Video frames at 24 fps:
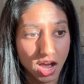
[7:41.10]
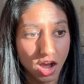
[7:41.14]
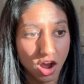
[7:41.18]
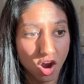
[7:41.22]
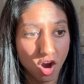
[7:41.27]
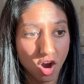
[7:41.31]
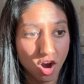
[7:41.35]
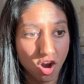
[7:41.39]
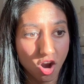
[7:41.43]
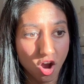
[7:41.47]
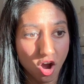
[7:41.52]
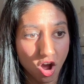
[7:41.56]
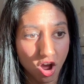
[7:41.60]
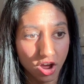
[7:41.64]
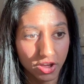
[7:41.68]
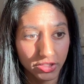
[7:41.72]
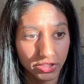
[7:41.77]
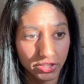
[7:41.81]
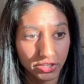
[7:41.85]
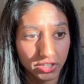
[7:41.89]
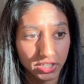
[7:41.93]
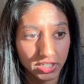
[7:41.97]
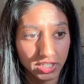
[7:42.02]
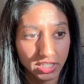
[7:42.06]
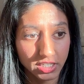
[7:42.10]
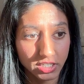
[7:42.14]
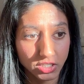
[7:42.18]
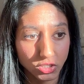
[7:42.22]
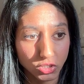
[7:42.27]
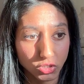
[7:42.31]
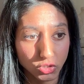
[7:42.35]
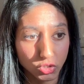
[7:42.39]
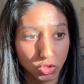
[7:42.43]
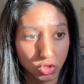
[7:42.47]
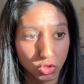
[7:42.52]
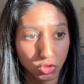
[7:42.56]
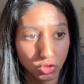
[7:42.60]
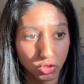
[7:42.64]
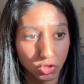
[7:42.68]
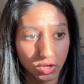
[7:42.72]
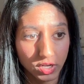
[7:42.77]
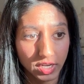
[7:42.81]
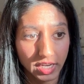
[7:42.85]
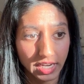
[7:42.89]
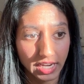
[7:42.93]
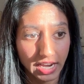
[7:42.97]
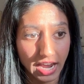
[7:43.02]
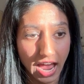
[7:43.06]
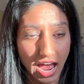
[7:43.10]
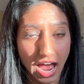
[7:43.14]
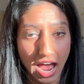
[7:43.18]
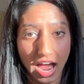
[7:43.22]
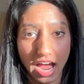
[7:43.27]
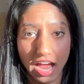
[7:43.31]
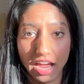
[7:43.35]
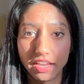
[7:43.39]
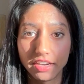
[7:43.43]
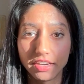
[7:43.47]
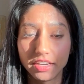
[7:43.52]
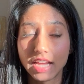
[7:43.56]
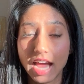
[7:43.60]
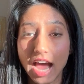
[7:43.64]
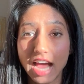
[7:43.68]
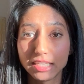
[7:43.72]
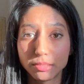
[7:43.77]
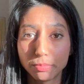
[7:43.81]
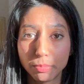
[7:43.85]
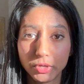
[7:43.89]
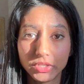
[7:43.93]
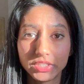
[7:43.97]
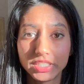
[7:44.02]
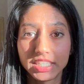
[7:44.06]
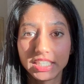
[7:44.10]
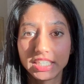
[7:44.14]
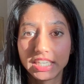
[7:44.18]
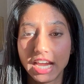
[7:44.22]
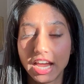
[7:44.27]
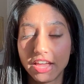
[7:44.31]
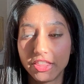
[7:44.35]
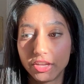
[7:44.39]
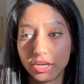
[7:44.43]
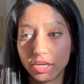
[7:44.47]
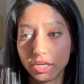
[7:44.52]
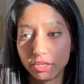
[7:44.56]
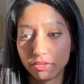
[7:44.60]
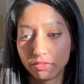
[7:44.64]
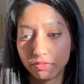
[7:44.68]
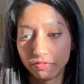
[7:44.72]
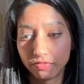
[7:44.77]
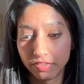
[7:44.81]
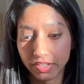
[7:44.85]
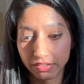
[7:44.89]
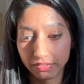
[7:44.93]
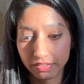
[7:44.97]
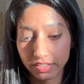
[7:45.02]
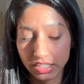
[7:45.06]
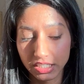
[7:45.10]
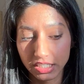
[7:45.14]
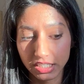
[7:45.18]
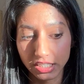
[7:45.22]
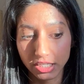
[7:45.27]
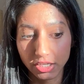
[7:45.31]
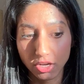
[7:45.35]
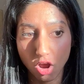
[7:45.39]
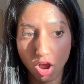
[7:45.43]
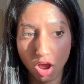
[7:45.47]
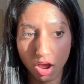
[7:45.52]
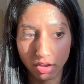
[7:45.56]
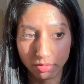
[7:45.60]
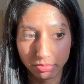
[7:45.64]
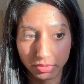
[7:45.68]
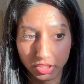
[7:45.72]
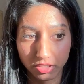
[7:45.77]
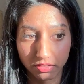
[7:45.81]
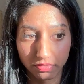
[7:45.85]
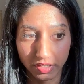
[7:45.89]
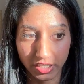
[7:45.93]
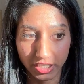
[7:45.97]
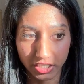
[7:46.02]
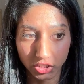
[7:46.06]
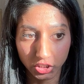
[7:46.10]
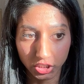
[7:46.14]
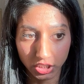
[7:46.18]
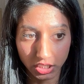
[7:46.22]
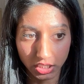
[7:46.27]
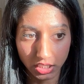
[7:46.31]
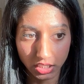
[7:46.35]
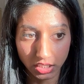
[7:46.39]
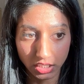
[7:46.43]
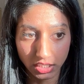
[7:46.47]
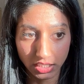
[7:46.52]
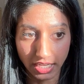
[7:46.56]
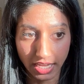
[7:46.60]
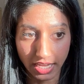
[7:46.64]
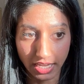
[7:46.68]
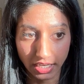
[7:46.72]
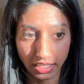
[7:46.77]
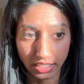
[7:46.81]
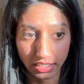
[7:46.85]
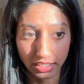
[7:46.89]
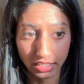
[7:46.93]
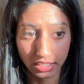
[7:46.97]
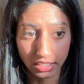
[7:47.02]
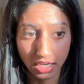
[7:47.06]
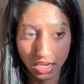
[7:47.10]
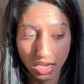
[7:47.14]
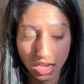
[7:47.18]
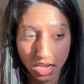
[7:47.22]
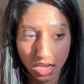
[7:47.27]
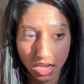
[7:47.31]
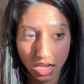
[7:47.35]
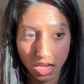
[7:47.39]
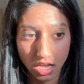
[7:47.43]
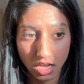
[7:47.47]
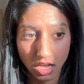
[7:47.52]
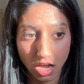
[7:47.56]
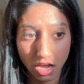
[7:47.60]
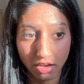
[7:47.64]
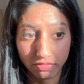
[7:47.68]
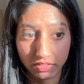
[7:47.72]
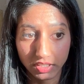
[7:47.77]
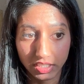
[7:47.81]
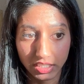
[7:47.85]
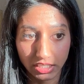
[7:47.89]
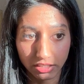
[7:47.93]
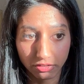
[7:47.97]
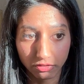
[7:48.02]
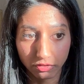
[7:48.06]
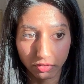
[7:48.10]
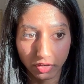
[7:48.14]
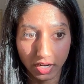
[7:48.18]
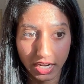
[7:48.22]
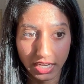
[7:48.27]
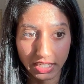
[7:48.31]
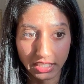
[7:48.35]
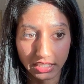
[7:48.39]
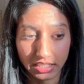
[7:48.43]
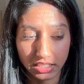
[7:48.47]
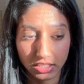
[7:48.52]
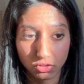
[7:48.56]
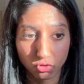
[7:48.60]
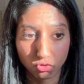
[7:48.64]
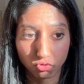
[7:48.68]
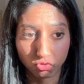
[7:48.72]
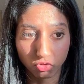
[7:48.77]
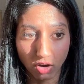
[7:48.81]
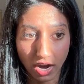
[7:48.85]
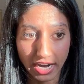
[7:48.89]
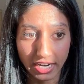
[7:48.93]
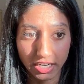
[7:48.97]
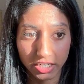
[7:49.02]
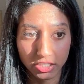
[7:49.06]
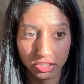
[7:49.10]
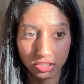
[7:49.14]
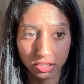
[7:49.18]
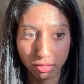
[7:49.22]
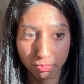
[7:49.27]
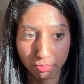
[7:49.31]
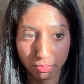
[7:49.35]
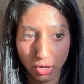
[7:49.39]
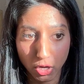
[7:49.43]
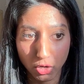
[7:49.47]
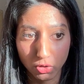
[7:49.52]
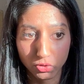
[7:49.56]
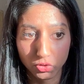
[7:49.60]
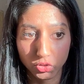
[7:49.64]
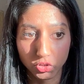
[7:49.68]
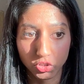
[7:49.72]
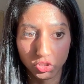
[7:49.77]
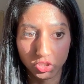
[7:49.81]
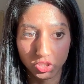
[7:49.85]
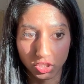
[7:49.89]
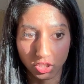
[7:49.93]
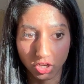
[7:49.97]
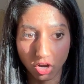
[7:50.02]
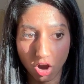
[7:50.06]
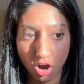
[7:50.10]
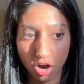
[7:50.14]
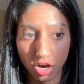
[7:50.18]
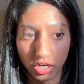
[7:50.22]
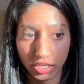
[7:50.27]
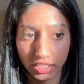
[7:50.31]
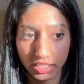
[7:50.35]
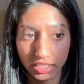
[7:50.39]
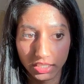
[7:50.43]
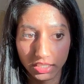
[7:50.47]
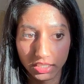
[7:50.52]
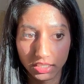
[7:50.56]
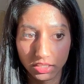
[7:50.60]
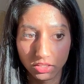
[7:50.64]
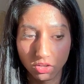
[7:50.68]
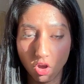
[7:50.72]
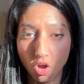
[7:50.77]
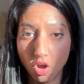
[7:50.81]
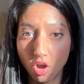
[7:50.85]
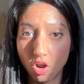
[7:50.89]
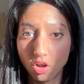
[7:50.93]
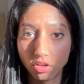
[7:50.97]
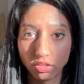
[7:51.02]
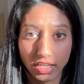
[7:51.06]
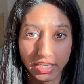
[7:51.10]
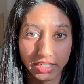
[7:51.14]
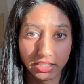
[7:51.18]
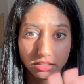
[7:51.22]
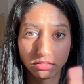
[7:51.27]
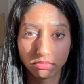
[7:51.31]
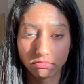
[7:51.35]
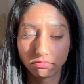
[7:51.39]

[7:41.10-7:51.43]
our author is looking at, has put together 50 observations and of different writers, composers, and artists, all like